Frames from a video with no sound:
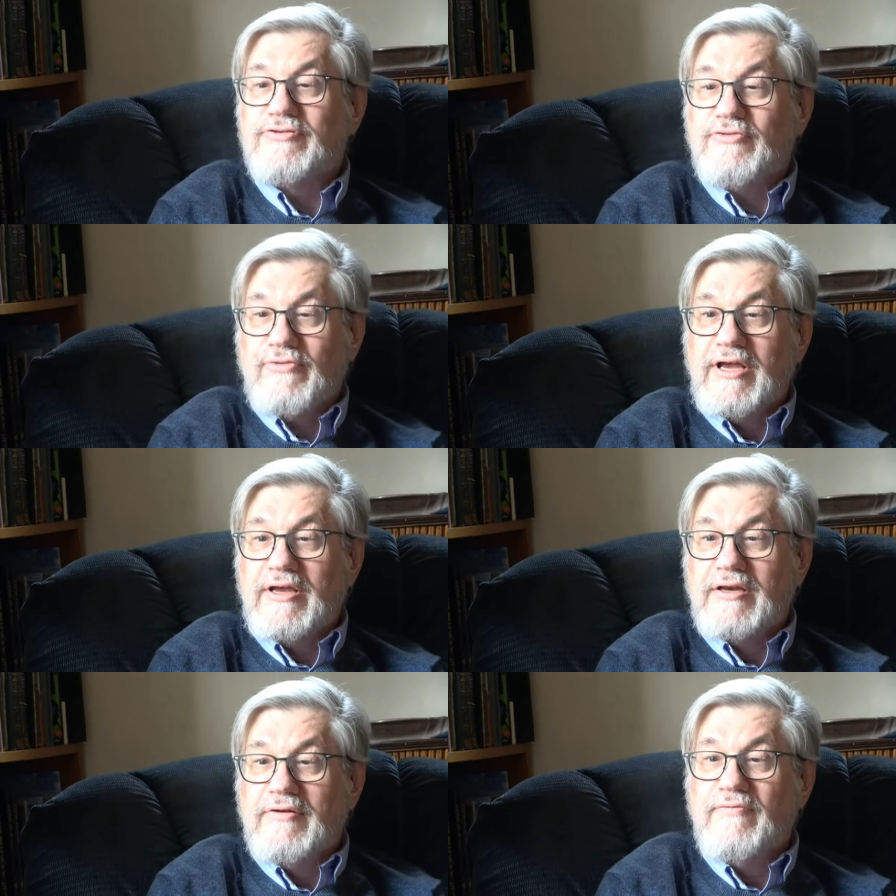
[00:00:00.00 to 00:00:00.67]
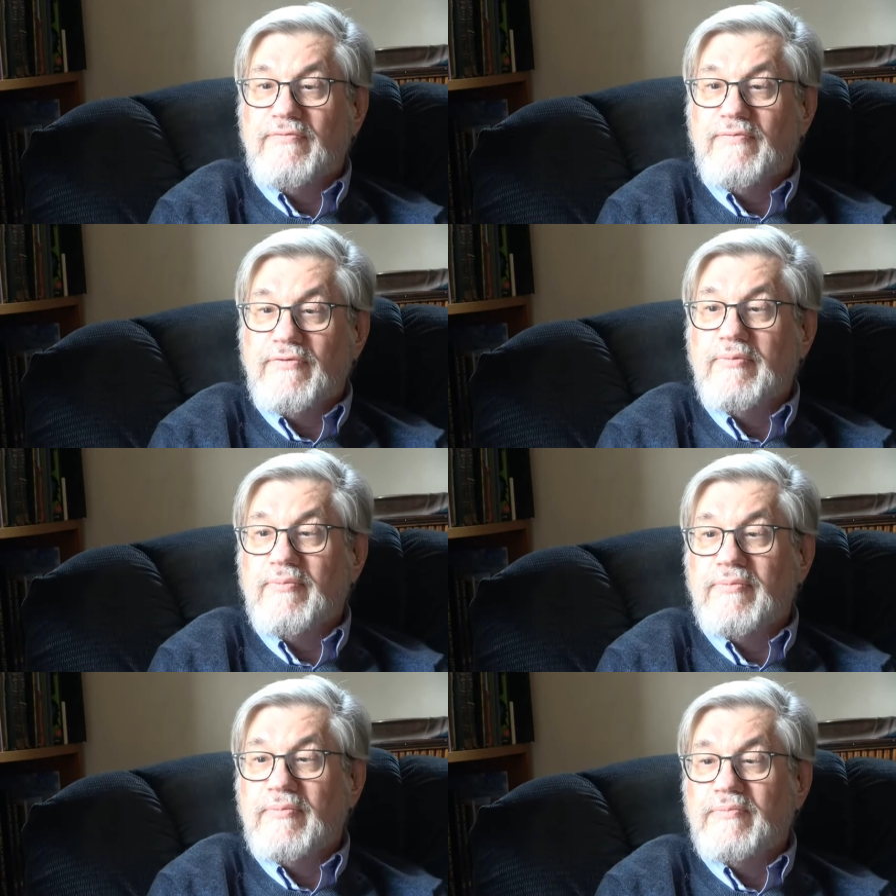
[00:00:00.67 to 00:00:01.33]
train
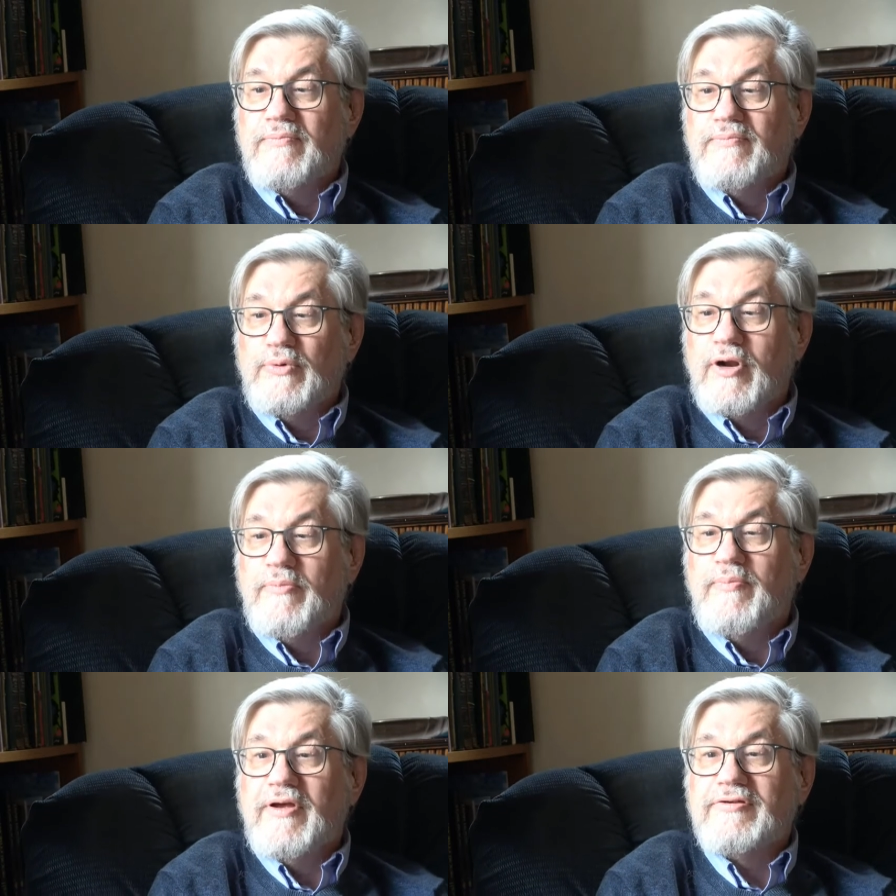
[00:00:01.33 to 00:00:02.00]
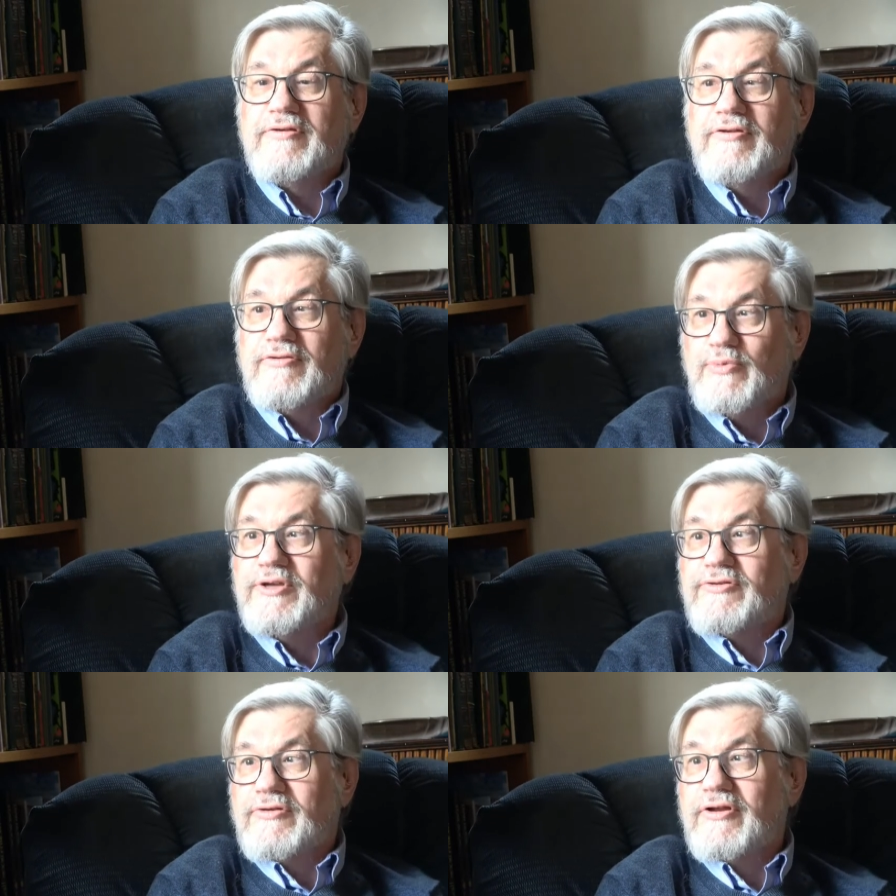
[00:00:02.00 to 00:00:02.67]
from Budapest to
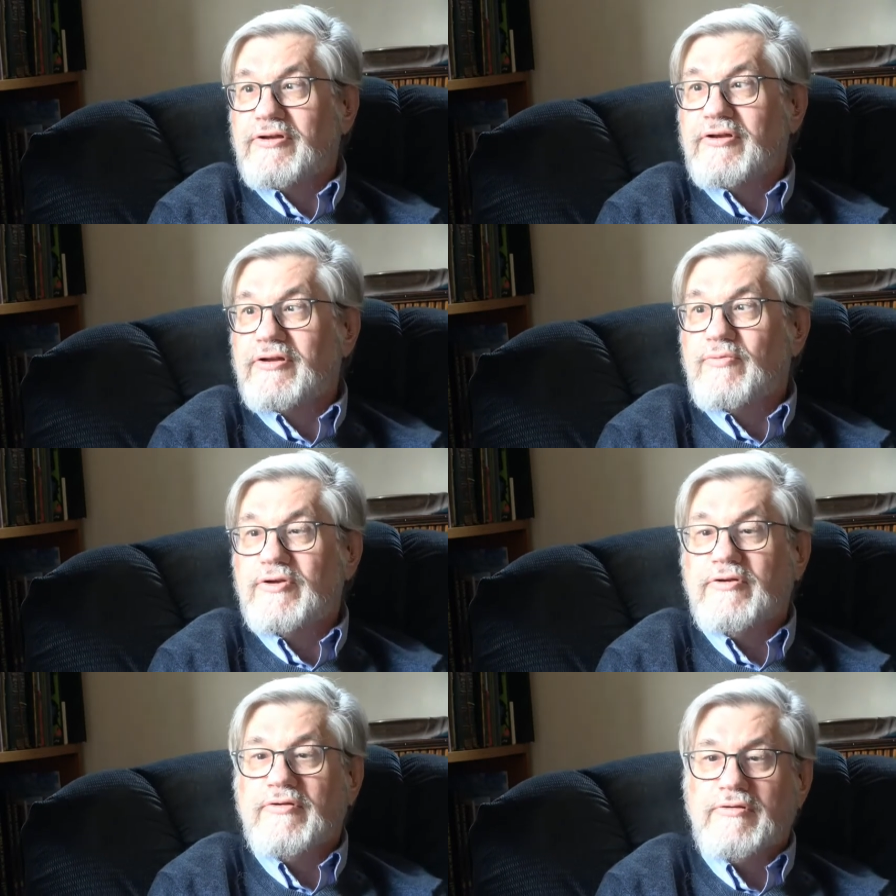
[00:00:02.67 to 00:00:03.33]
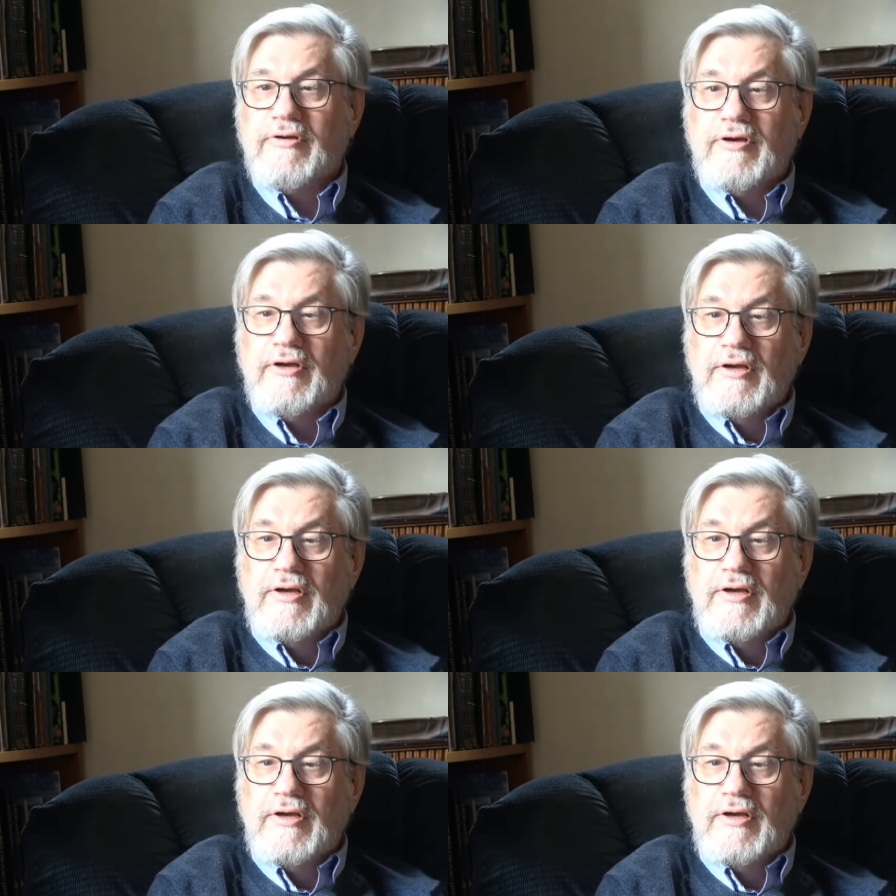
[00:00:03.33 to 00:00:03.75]
Switzerland, which uh,